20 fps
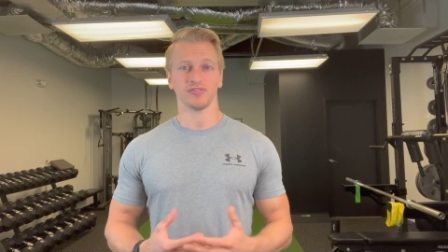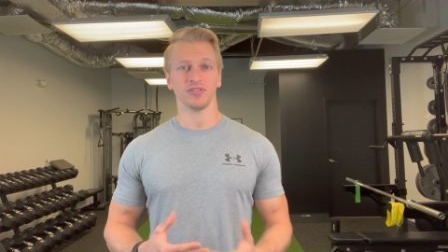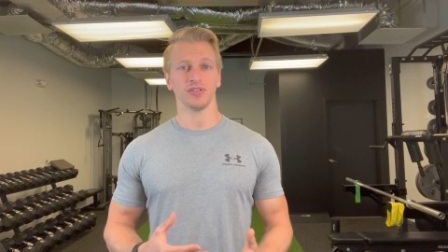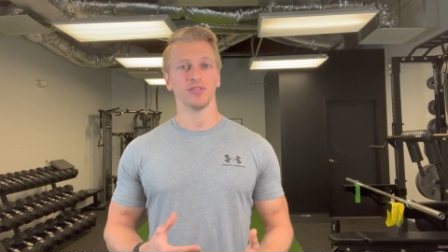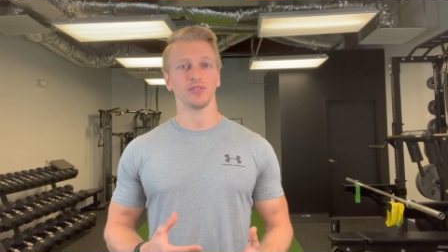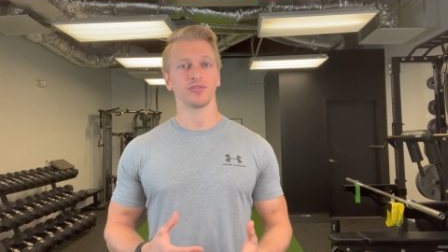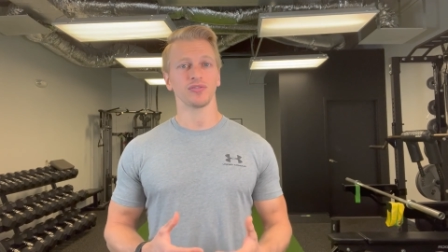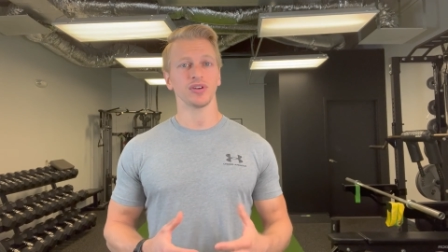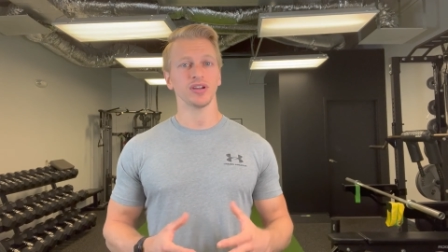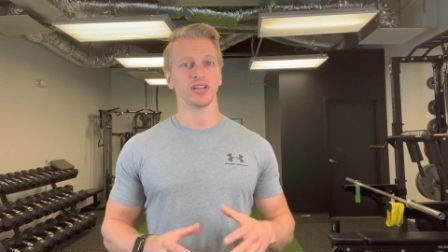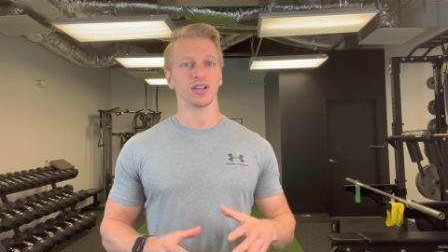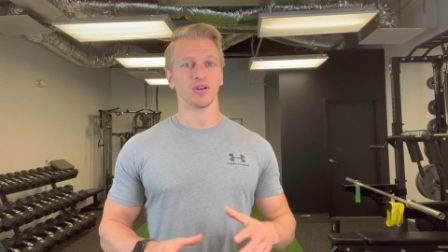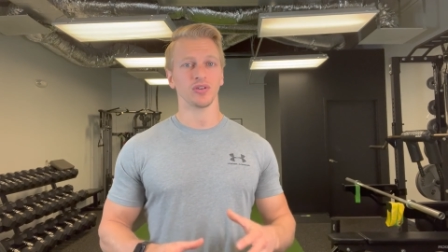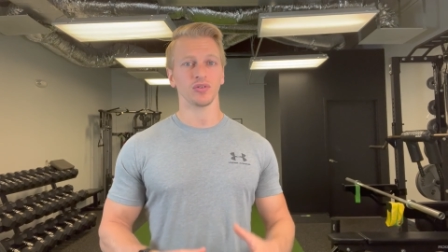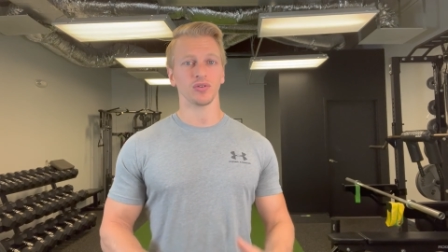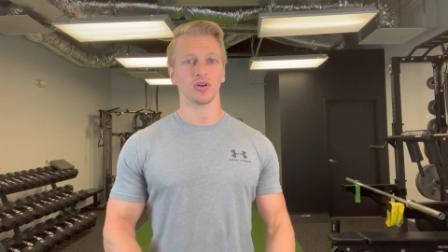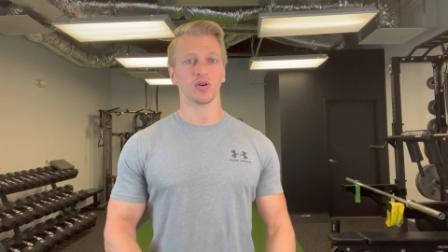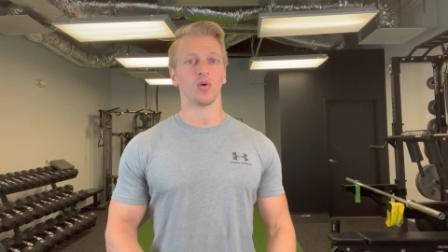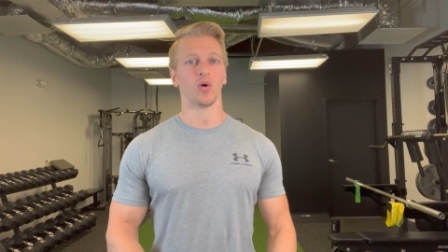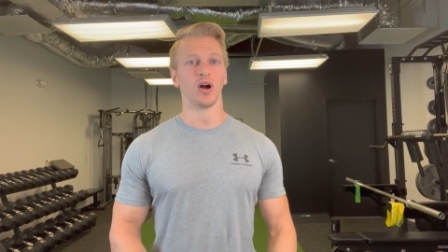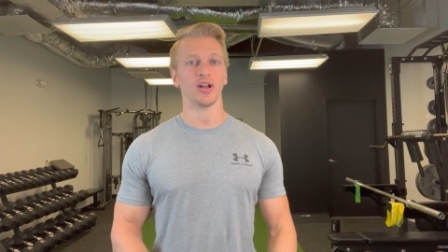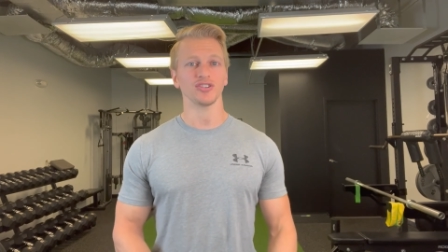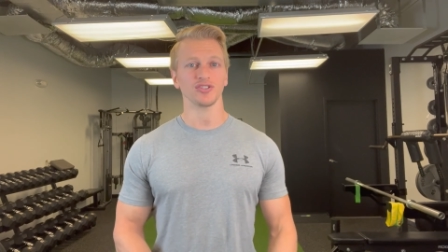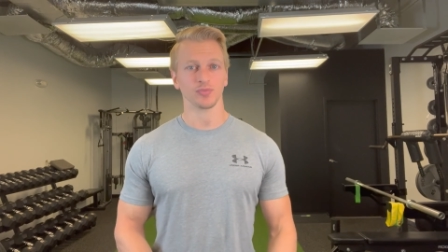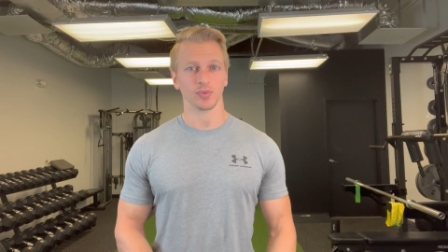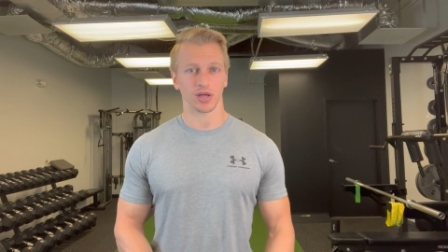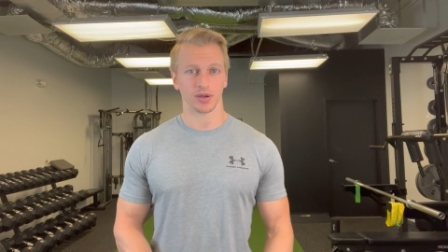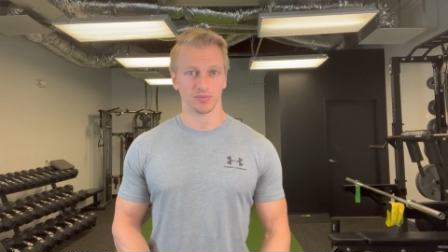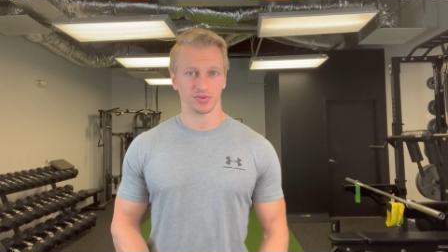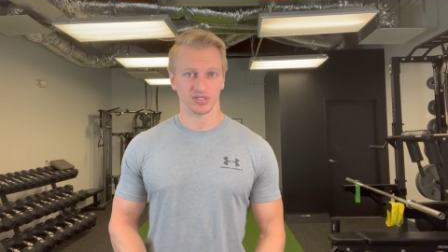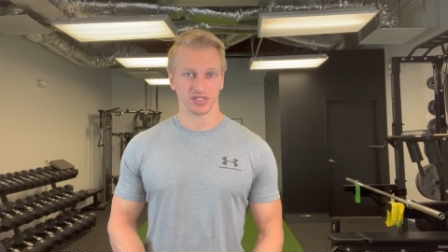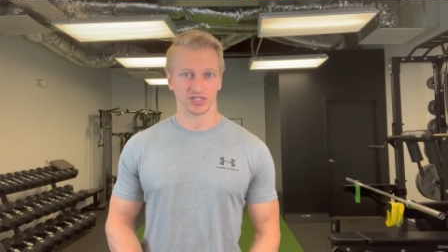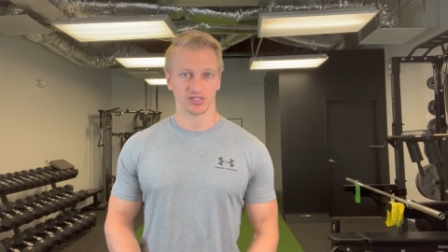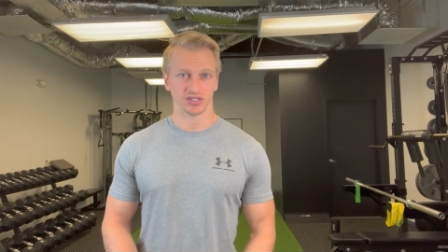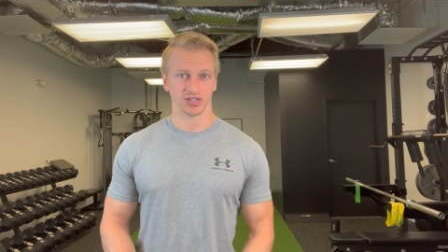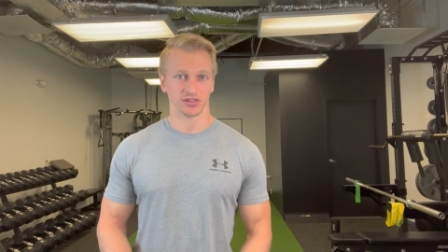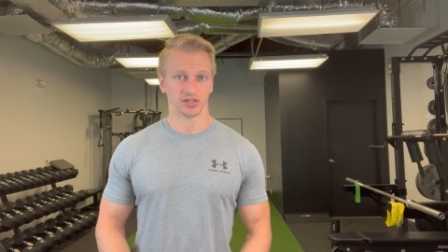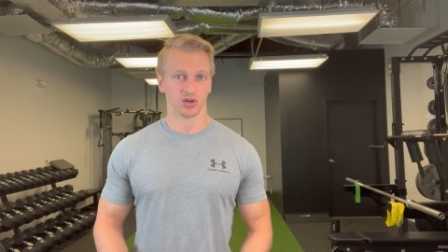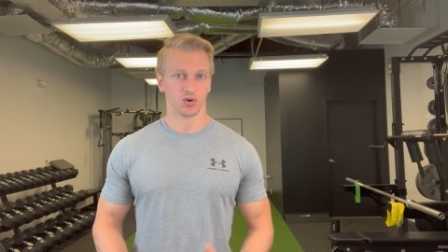feel free to go to a quadruped position